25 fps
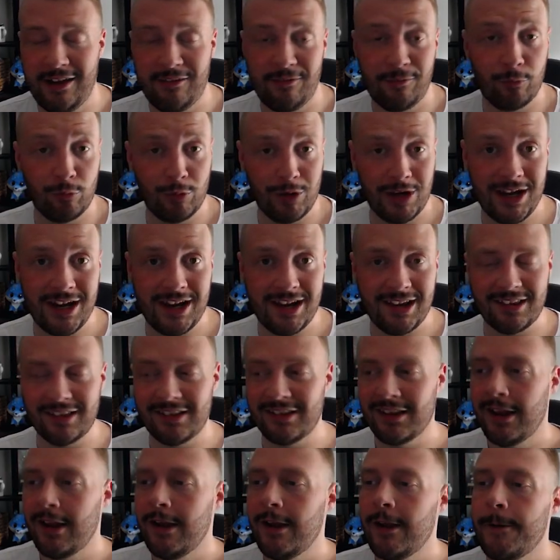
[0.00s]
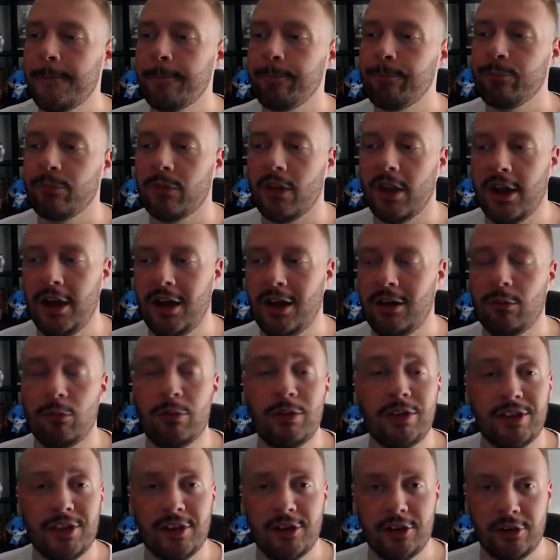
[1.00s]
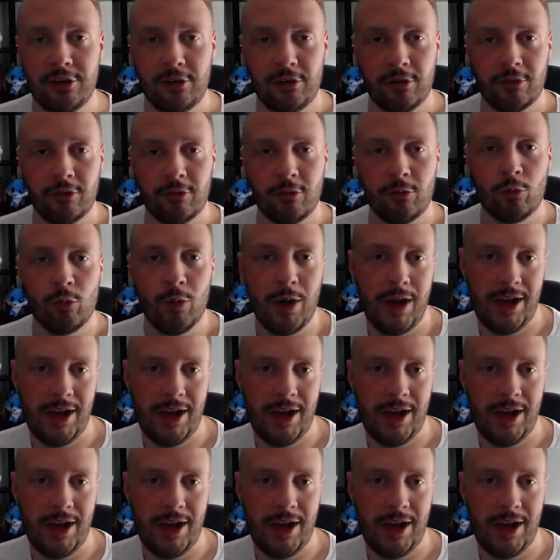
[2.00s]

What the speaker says: weeks. With the new way